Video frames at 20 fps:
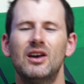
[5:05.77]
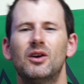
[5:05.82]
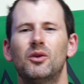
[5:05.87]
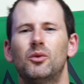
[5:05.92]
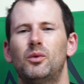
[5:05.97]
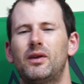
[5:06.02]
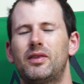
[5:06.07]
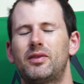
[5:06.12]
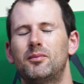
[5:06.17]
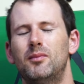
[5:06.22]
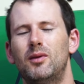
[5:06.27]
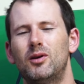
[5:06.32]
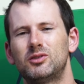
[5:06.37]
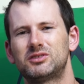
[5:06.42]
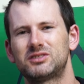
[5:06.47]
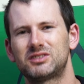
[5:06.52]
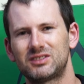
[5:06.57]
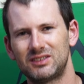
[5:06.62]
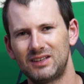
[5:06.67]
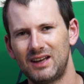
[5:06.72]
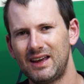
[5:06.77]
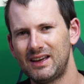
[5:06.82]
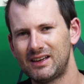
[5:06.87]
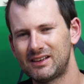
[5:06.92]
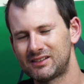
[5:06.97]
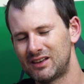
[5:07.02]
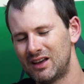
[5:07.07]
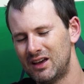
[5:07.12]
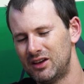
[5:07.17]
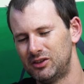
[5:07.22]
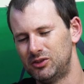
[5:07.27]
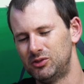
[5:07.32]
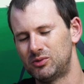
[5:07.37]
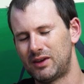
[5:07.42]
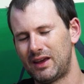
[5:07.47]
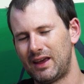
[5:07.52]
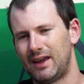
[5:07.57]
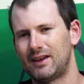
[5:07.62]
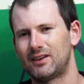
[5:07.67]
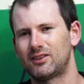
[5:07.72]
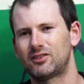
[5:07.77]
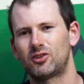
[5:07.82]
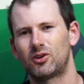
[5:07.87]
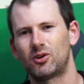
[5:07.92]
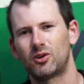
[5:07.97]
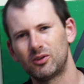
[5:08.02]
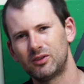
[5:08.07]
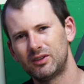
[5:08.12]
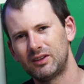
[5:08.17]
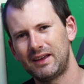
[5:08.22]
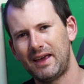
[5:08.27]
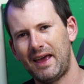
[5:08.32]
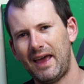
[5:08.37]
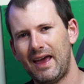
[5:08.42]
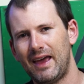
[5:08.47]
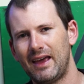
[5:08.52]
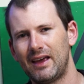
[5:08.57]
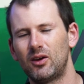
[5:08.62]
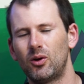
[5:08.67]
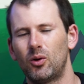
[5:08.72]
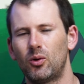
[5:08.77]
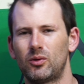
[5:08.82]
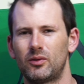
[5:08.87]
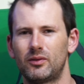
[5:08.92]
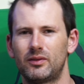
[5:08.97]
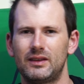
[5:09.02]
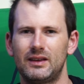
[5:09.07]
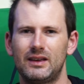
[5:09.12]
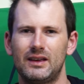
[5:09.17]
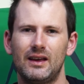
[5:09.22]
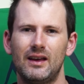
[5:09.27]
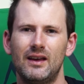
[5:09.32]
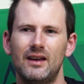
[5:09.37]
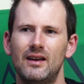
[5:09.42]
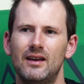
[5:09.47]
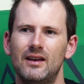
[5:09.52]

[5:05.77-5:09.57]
With most snakes, you can't turn the egg, or the